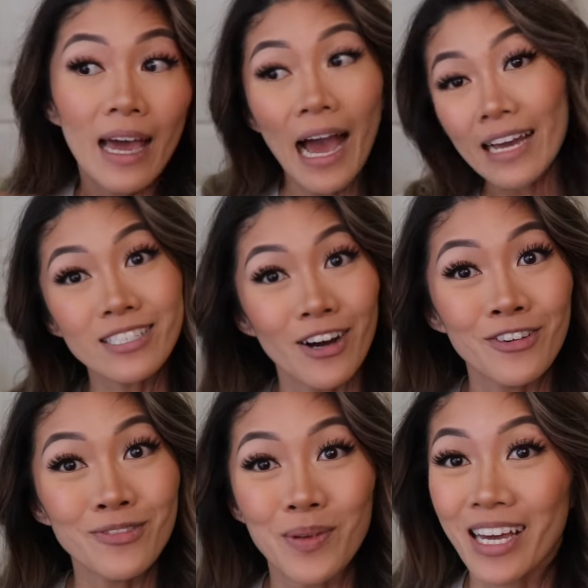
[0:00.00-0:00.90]
I
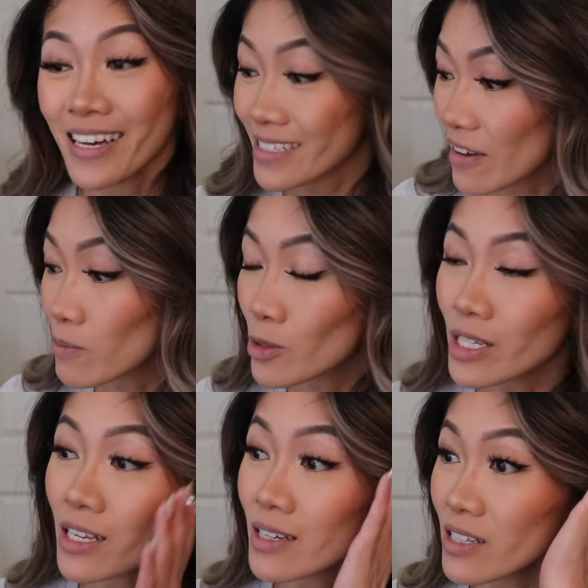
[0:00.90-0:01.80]
don't, because I'm
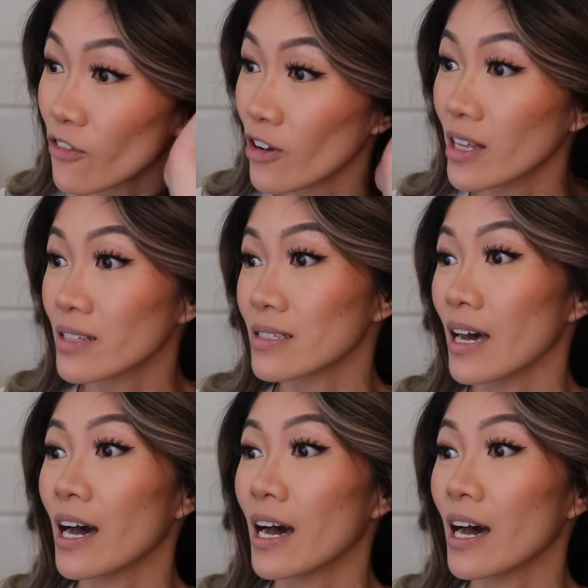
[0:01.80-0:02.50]
using different